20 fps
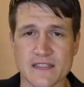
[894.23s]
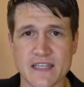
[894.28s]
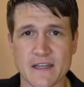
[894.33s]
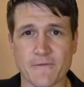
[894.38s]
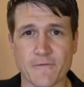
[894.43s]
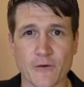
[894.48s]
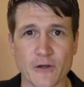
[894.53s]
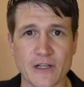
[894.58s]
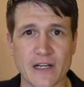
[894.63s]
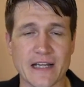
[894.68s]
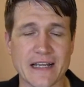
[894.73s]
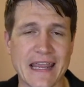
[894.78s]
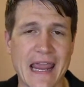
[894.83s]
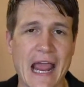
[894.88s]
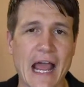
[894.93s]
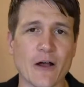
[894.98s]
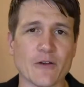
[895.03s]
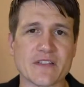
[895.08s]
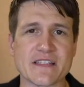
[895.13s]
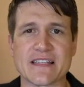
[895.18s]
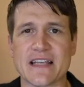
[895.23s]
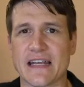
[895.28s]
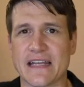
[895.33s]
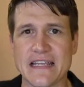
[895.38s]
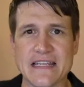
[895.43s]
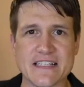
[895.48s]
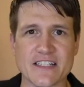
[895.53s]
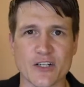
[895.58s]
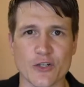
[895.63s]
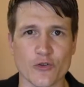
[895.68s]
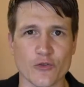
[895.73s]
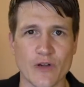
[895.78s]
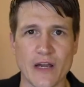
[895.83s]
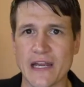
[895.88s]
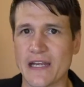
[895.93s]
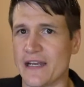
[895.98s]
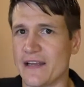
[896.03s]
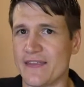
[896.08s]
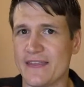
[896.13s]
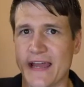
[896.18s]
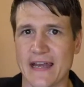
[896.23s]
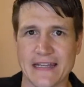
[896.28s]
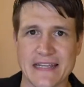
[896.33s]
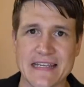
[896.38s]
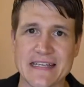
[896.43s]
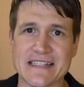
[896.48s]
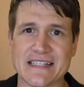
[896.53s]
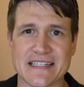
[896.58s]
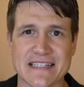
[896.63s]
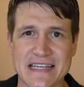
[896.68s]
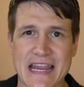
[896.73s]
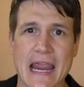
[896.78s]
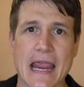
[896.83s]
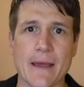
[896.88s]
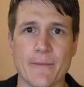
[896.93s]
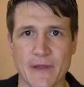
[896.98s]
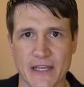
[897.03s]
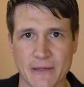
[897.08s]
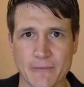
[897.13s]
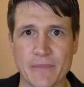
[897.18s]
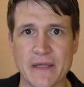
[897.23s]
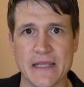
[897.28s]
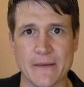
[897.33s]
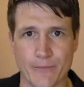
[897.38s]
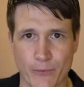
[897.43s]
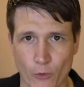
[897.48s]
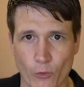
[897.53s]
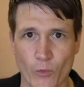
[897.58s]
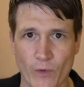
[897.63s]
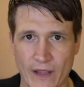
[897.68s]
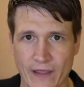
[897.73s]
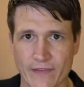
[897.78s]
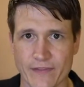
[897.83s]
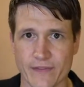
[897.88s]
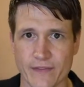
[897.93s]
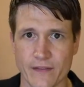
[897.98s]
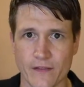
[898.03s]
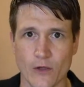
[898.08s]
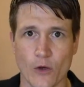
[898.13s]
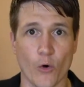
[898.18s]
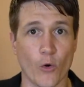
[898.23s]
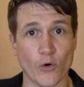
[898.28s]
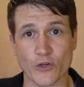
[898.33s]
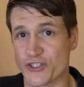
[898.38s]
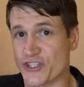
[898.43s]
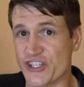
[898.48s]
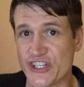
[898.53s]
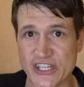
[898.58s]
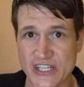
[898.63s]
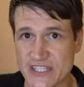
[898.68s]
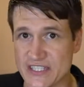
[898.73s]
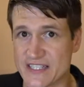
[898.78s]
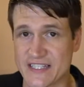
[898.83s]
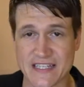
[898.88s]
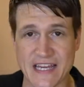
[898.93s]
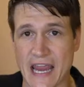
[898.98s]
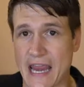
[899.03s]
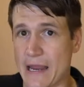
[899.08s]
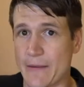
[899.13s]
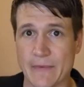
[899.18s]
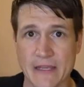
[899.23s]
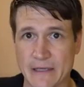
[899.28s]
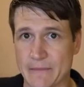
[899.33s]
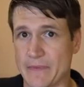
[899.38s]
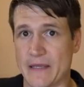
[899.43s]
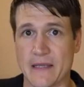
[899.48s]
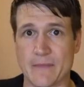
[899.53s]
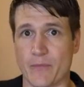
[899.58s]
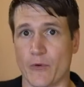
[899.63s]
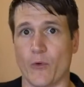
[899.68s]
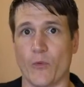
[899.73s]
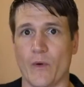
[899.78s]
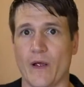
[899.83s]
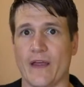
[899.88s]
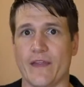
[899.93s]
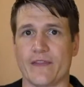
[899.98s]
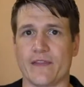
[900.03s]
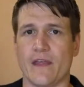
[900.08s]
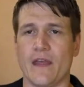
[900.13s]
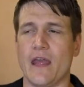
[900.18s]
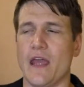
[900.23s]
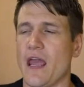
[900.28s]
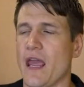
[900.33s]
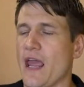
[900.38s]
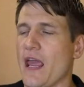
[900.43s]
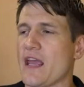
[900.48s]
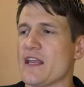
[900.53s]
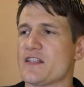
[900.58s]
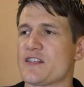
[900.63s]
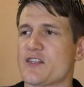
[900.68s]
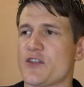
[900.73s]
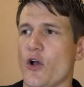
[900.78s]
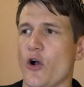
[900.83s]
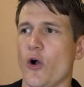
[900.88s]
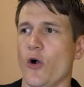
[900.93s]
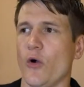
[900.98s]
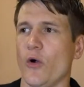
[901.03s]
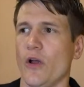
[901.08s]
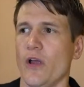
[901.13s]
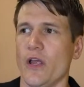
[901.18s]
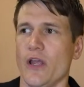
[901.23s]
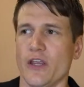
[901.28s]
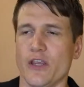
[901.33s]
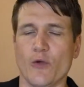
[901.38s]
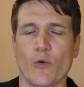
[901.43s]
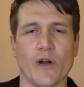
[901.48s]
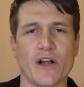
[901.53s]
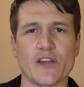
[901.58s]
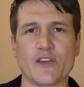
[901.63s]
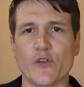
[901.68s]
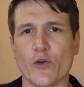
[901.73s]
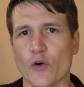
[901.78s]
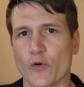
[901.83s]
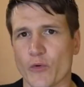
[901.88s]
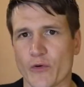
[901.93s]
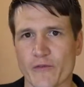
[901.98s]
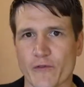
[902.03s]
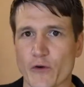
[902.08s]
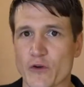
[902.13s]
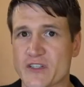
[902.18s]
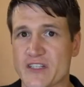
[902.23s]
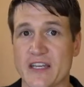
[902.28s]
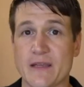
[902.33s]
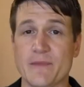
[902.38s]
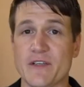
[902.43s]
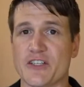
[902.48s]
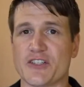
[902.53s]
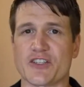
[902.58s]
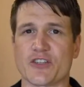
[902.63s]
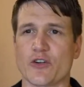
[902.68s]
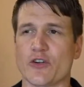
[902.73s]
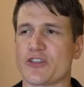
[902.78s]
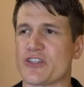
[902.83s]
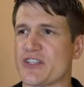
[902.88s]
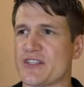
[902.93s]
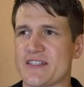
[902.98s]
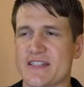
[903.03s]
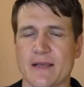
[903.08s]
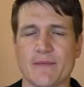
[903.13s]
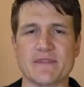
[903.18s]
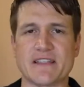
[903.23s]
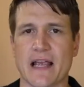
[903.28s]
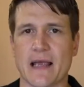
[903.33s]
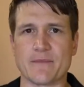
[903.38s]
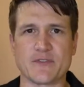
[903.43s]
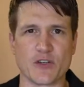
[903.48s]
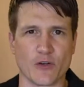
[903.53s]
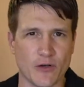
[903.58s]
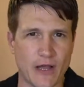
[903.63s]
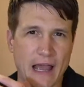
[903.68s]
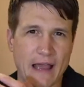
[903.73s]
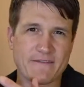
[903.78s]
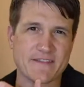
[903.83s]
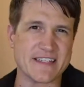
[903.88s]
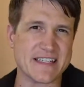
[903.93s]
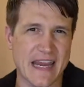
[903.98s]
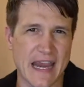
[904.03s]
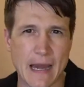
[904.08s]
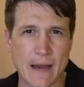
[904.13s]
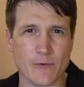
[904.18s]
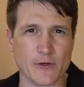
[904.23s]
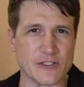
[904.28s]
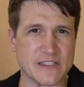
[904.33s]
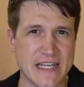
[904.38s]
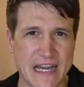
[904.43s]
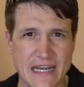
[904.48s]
different accounts that he's created that he's scamming people with or she's scamming people with. And so you want to do a reverse image search. And sometimes you'll have scammer